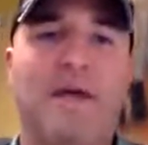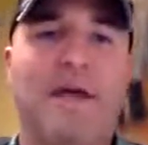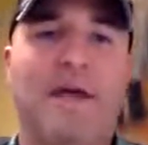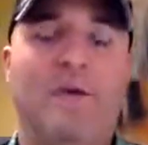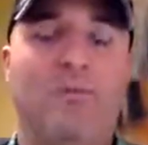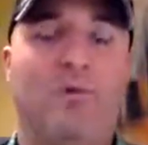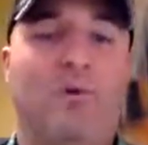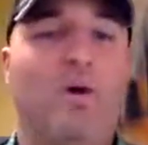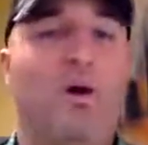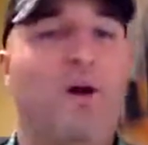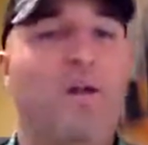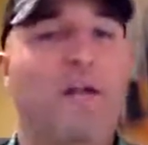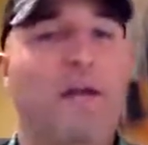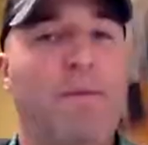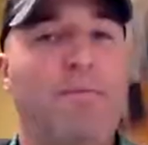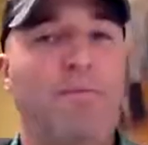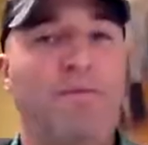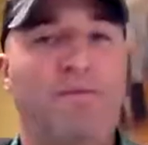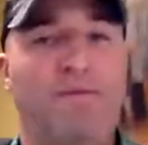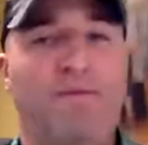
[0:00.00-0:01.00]
And we're on
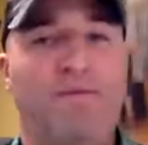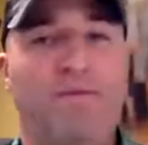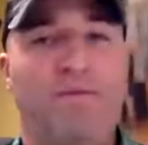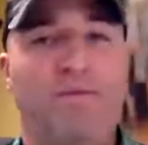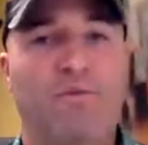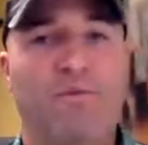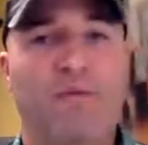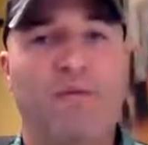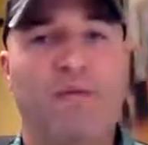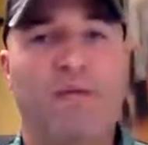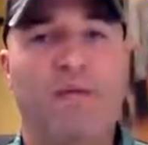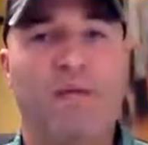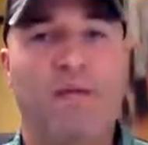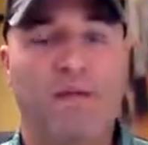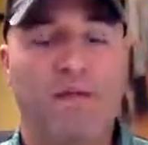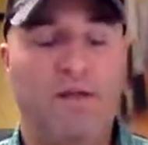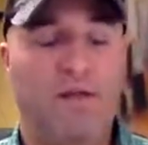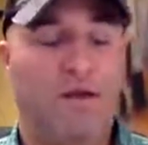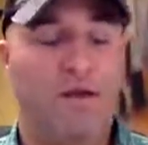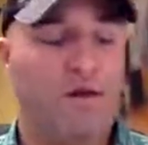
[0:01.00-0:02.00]
episode 3
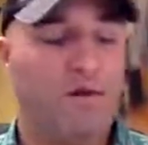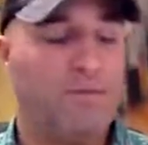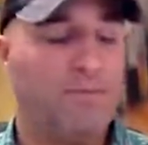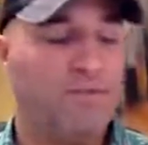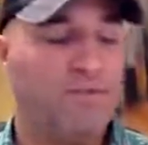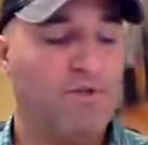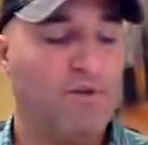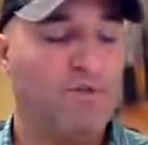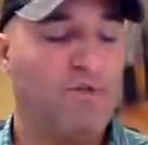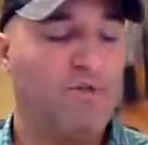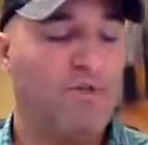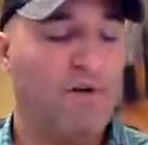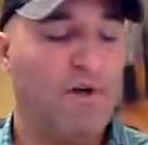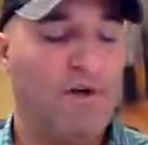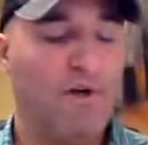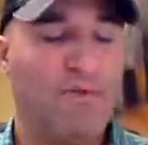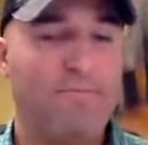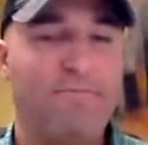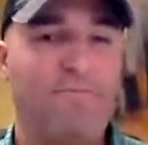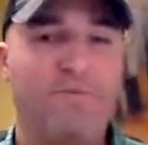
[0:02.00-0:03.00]
so
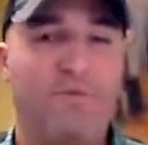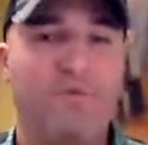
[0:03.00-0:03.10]
far.